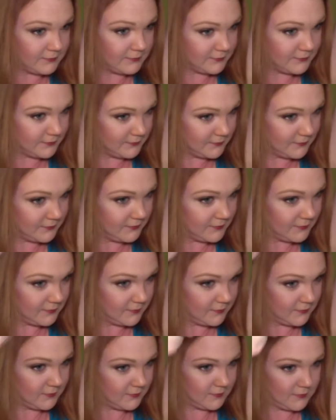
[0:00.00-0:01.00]

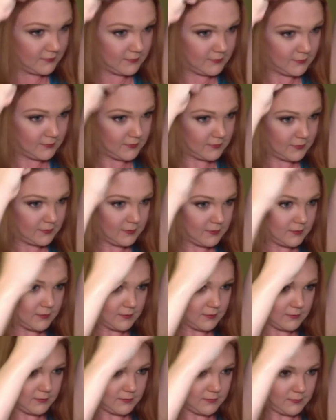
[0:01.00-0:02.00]

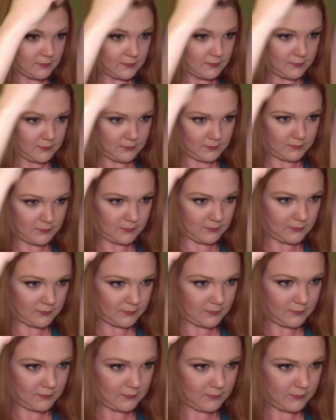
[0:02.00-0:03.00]

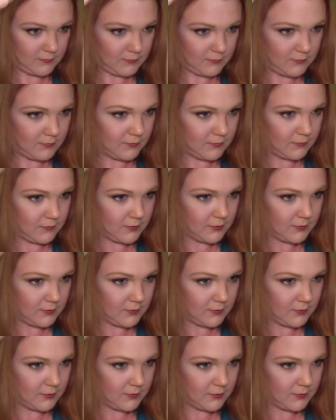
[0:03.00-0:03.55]
Nobody speaks.